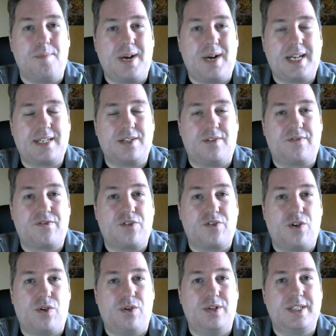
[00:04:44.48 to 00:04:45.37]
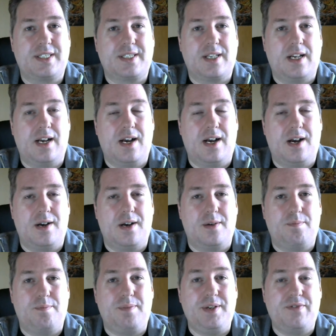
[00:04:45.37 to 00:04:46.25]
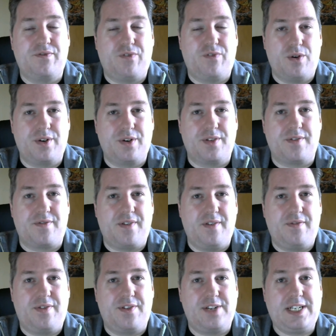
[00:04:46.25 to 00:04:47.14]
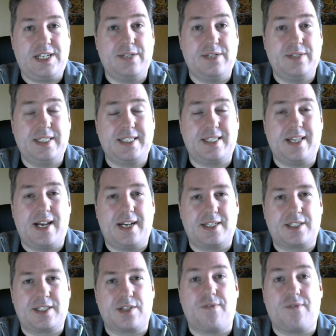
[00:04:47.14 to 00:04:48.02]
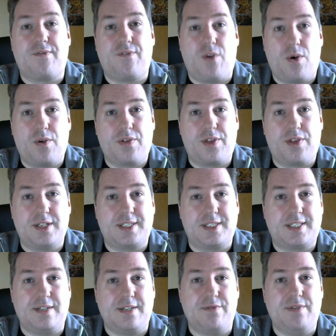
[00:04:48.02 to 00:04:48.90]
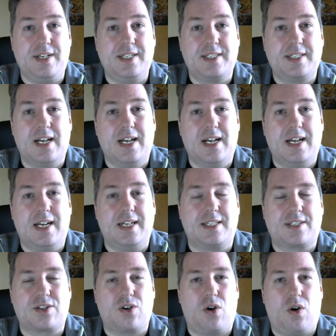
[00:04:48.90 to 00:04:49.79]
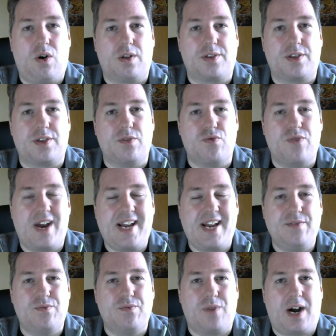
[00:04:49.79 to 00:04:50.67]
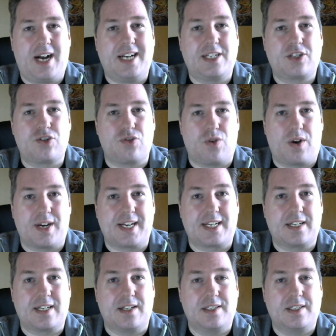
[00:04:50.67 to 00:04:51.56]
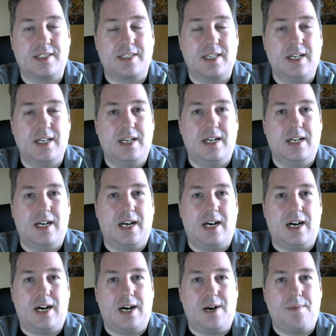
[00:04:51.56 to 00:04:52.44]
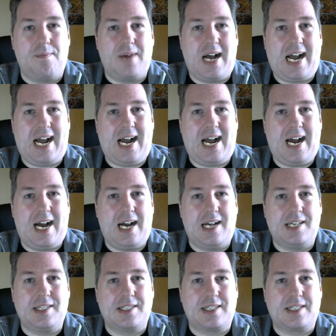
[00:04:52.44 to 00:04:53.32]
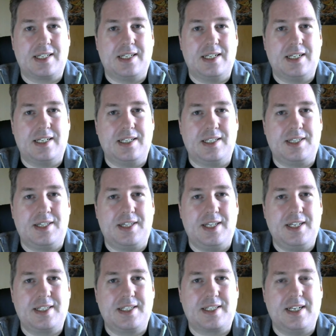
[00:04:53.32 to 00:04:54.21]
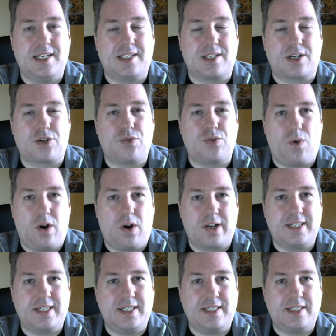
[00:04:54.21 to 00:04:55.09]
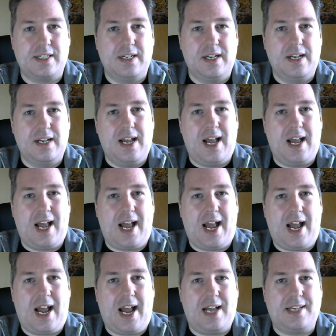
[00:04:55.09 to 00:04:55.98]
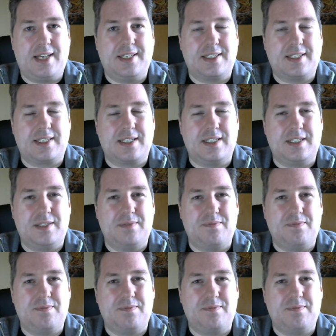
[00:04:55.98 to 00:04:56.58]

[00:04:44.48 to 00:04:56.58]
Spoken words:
But of course, before the fifth series, there's the fourth series. It's called the Rainwild Chronicles, and this is a quartet, and